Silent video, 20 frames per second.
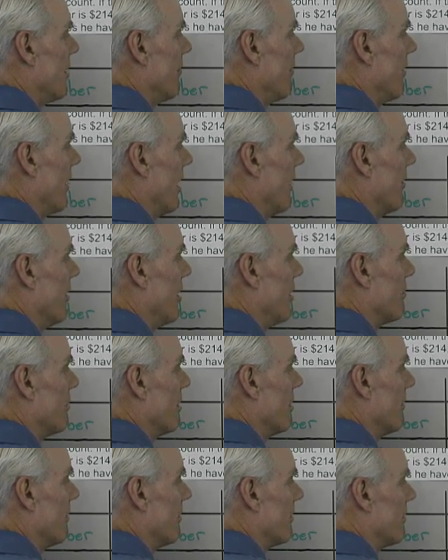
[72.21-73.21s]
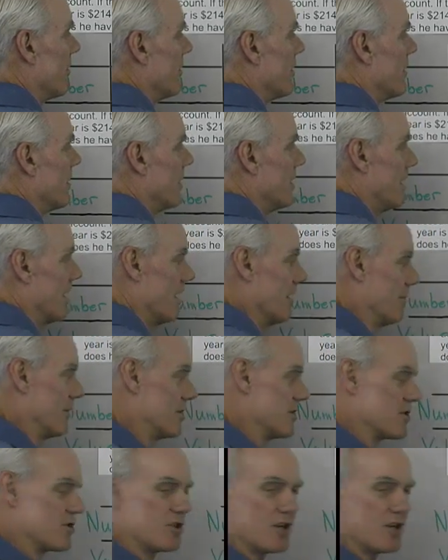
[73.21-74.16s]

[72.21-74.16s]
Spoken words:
500. Now let me just